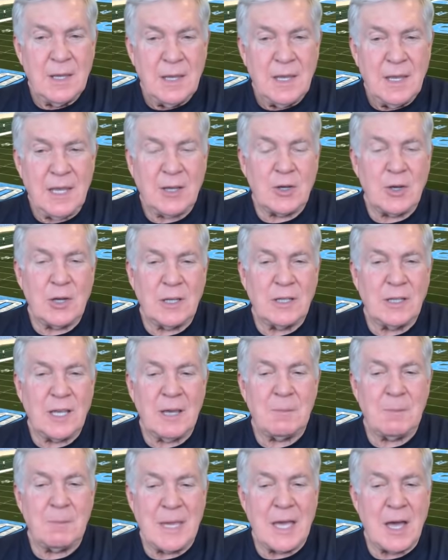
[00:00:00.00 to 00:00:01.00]
he couldn't
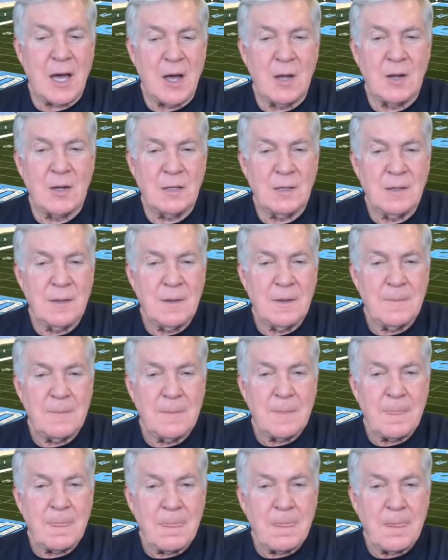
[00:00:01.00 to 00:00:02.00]
get me on
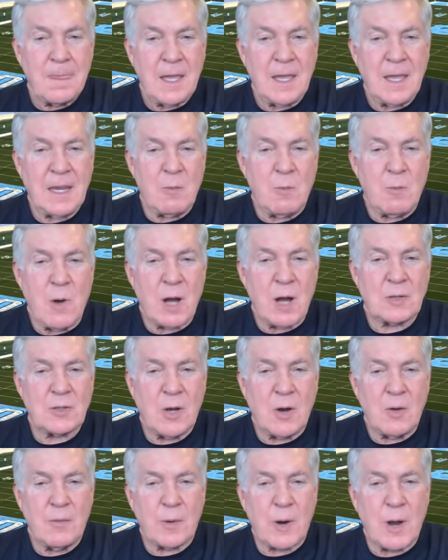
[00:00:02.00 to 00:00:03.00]
and he walked
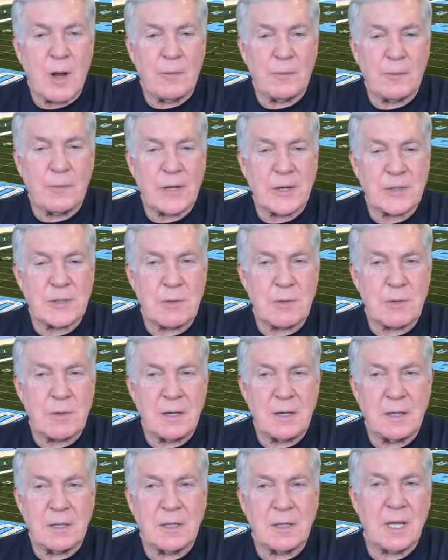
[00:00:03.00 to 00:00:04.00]
over all
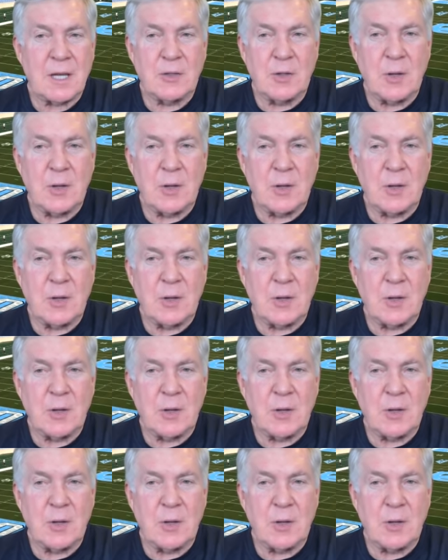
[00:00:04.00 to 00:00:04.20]
frustrated to tell